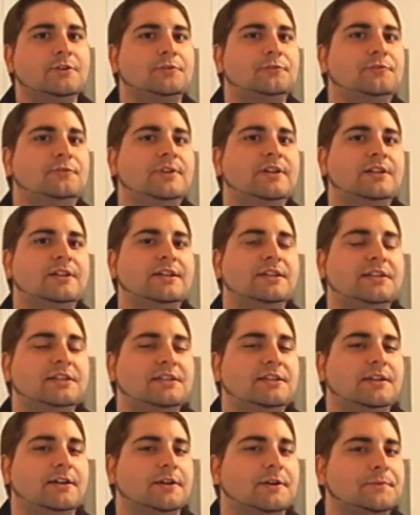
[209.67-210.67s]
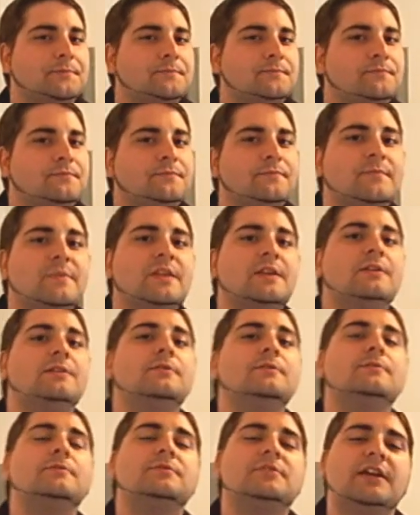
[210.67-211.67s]
You'll feel it here.
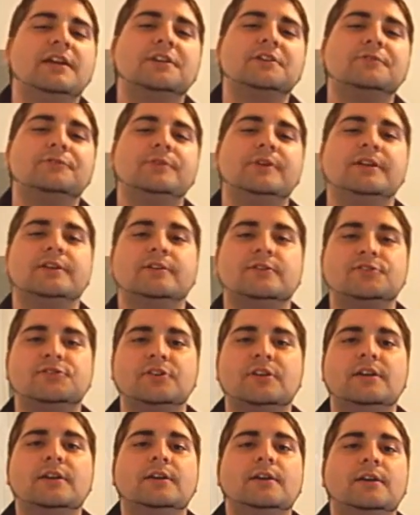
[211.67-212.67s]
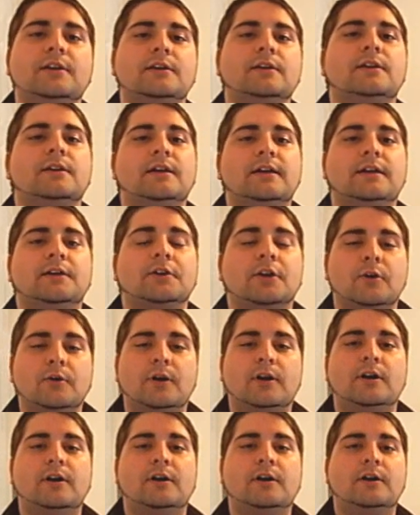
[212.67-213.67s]
Take your fingers and go,
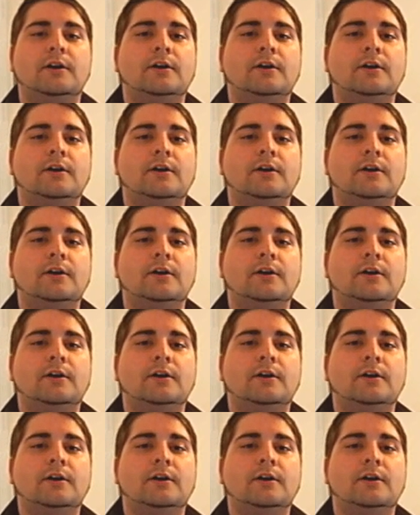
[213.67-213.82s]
